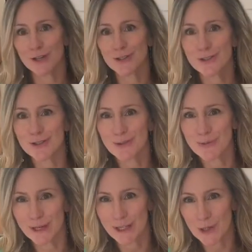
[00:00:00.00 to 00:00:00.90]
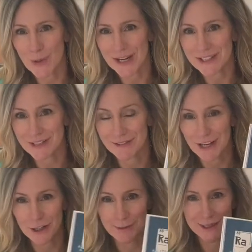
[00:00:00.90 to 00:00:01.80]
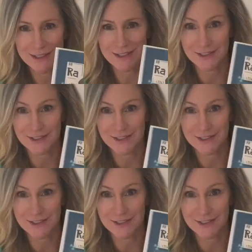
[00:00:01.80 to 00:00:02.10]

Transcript: 2 radioactive elements.